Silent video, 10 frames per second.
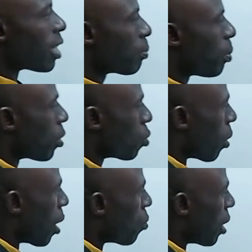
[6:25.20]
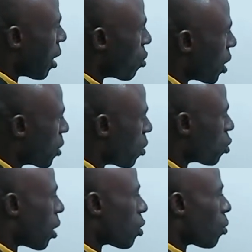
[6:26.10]
x plus 1, we cancel x
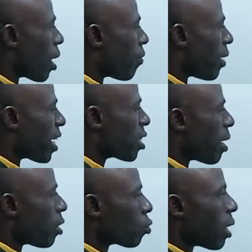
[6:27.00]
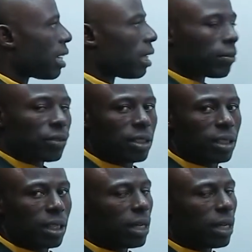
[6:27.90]
plus 1, you will have x minus 1 left.